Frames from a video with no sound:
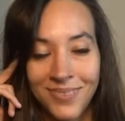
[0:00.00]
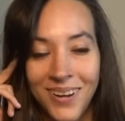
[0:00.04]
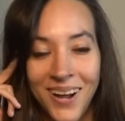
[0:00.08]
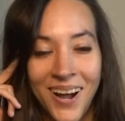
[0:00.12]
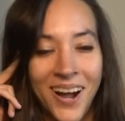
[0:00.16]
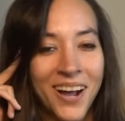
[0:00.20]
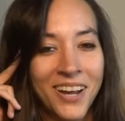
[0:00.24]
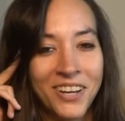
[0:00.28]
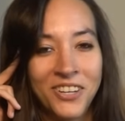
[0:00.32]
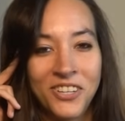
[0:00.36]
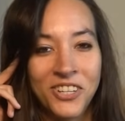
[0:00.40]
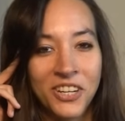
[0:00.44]

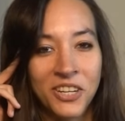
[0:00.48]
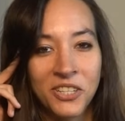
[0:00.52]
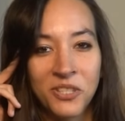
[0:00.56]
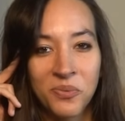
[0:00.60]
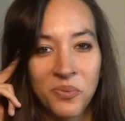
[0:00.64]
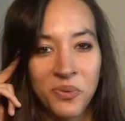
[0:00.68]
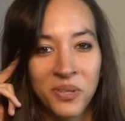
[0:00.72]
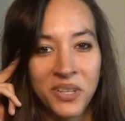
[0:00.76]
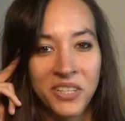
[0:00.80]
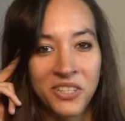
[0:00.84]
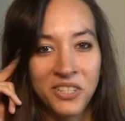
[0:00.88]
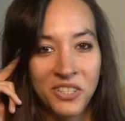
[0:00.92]

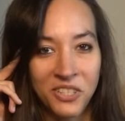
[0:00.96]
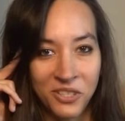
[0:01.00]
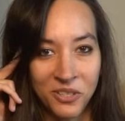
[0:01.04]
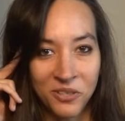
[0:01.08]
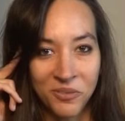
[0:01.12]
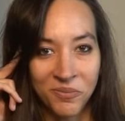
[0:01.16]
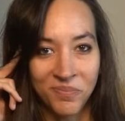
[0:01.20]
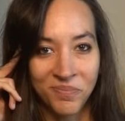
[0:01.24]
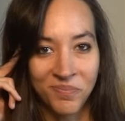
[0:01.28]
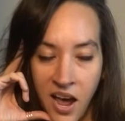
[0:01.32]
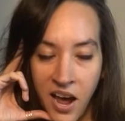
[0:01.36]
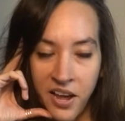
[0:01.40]
hijinks will
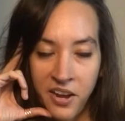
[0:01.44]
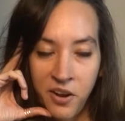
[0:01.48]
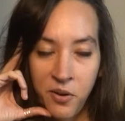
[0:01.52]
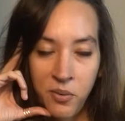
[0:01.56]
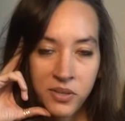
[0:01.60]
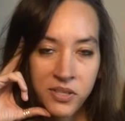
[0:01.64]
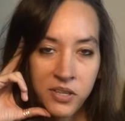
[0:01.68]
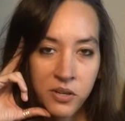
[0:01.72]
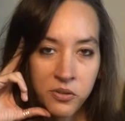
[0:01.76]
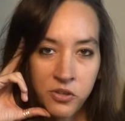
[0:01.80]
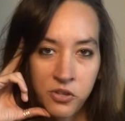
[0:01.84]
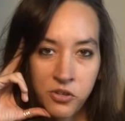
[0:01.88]
ensue. I know
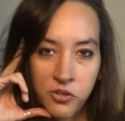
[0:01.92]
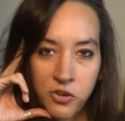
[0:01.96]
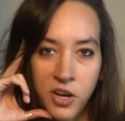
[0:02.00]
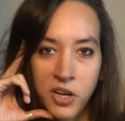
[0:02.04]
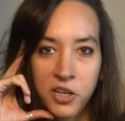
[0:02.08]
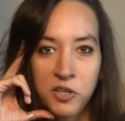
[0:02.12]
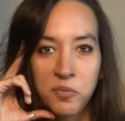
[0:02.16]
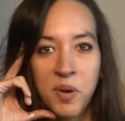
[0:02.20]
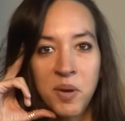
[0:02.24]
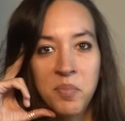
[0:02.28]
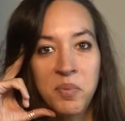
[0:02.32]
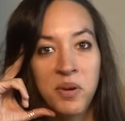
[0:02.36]
it sounds
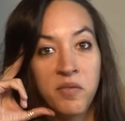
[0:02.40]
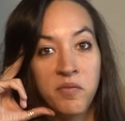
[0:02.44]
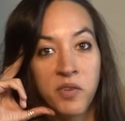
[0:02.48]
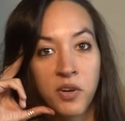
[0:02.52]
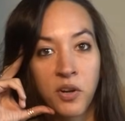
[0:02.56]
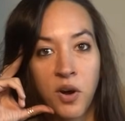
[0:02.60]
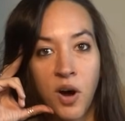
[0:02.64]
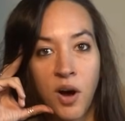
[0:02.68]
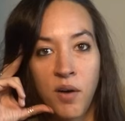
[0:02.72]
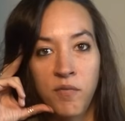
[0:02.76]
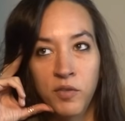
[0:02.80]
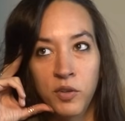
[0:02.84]
strange, maybe
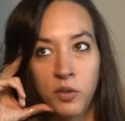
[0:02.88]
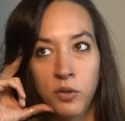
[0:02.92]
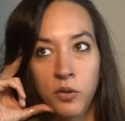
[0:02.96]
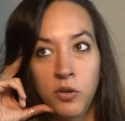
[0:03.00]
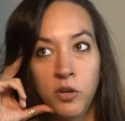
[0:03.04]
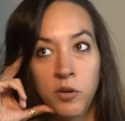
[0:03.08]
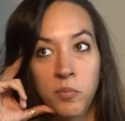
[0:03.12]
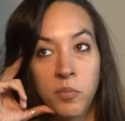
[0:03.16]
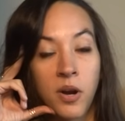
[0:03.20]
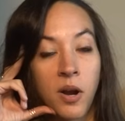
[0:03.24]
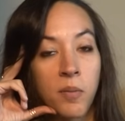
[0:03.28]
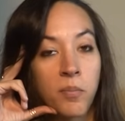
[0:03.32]
even
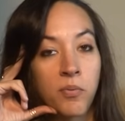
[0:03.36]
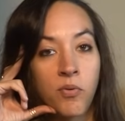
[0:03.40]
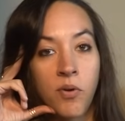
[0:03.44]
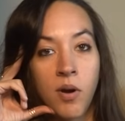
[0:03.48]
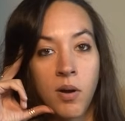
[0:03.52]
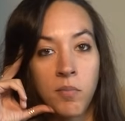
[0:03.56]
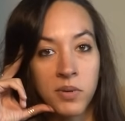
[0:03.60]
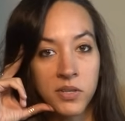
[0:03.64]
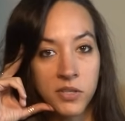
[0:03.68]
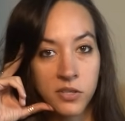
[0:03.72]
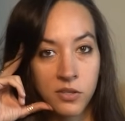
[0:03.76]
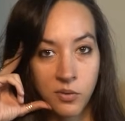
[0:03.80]
convoluted, but I
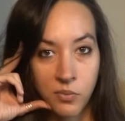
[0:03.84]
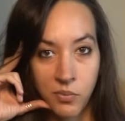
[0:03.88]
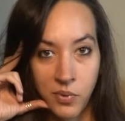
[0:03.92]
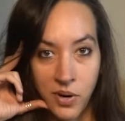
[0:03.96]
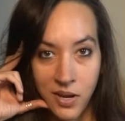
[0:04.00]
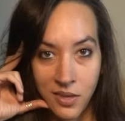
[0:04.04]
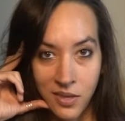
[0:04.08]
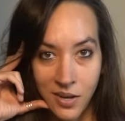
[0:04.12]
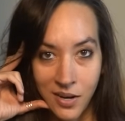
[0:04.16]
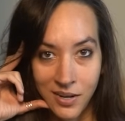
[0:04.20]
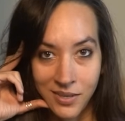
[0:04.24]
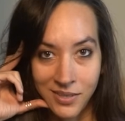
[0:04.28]
promise the
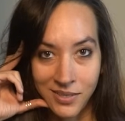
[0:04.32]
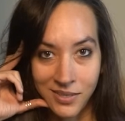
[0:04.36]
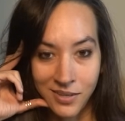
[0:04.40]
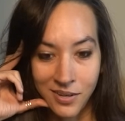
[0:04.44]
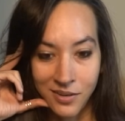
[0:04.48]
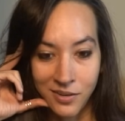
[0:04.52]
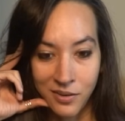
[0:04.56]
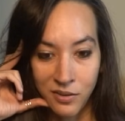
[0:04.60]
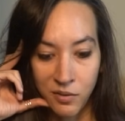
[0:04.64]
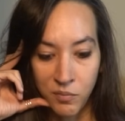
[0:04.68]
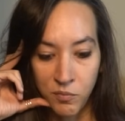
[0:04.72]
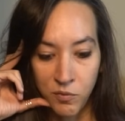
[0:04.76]
way that it's
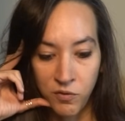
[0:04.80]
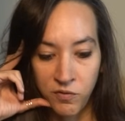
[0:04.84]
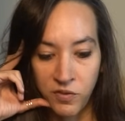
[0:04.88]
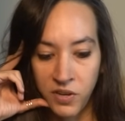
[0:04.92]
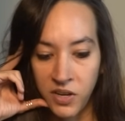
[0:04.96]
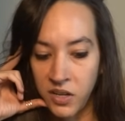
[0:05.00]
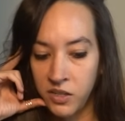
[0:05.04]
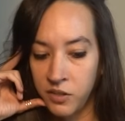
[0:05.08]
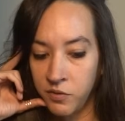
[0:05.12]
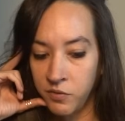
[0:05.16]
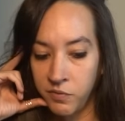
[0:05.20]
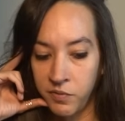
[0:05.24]
done in the
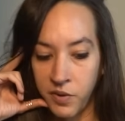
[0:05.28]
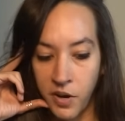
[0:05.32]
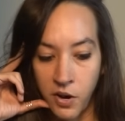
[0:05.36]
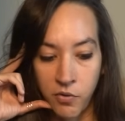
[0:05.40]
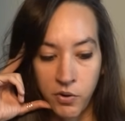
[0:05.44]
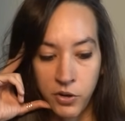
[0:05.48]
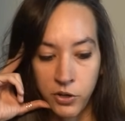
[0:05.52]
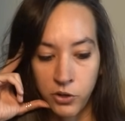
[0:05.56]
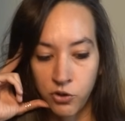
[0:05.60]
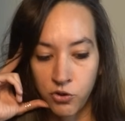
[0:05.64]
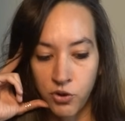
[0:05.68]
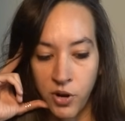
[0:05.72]
movie, it's
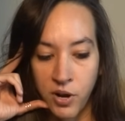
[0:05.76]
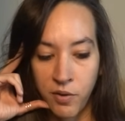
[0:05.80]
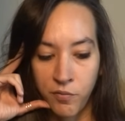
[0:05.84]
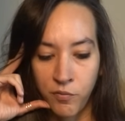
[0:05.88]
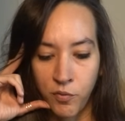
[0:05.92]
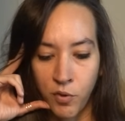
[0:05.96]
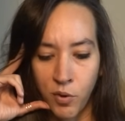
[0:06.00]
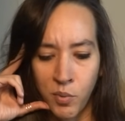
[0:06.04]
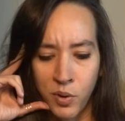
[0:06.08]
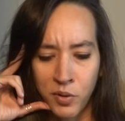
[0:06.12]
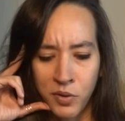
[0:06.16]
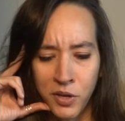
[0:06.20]
very
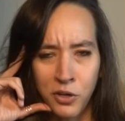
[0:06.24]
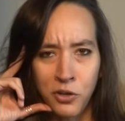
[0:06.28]
straightforward.